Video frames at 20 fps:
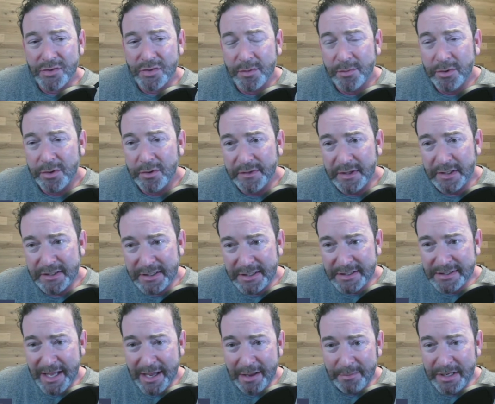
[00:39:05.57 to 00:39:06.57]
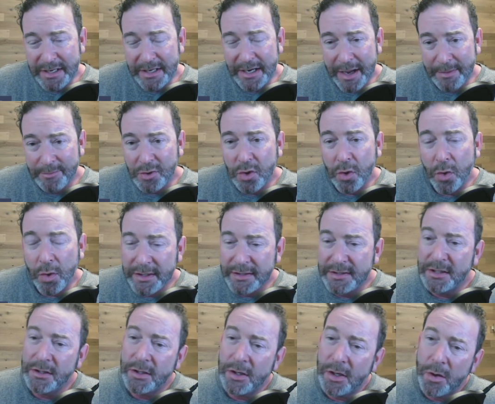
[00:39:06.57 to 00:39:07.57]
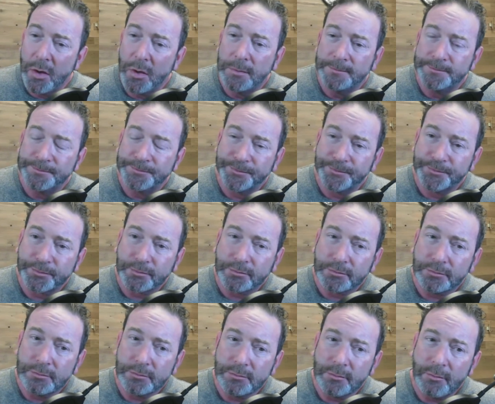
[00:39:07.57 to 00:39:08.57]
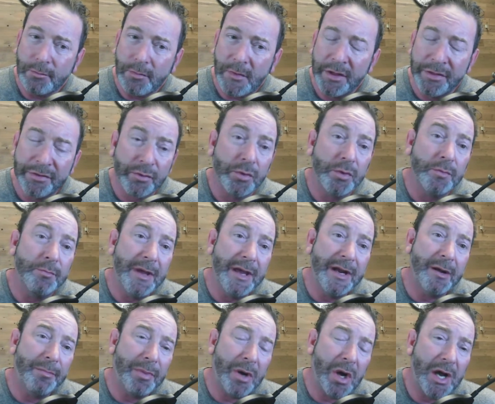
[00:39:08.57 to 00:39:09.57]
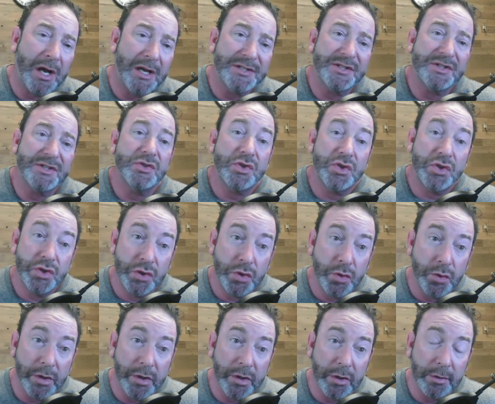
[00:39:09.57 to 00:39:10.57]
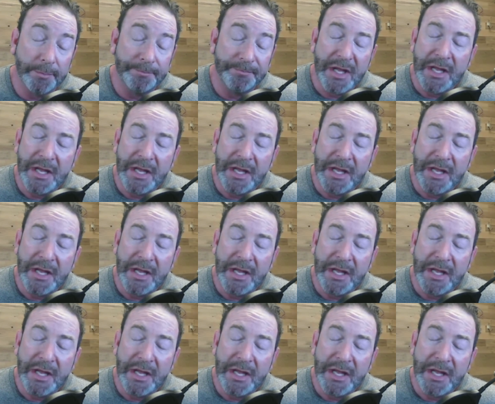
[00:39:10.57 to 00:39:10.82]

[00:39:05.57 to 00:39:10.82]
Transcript: removed, does that mean I'm going to go through menopause sooner?